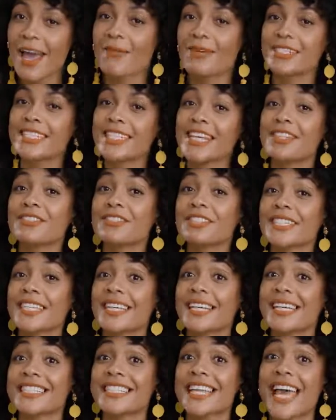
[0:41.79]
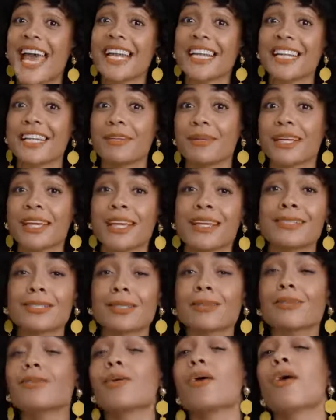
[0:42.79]
What's interesting is that editing
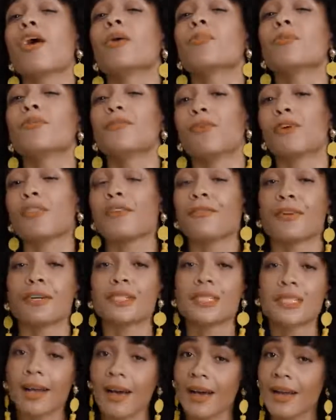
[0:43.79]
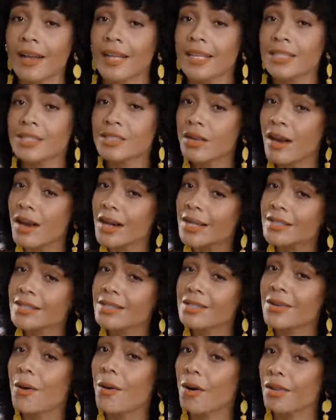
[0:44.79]
begins long before the first cut. It
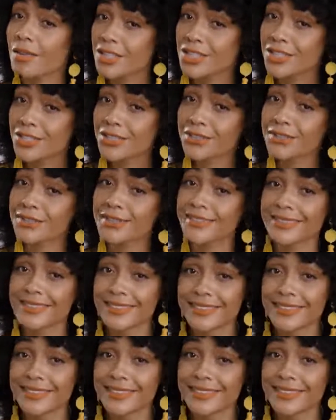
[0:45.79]
starts on the shoot.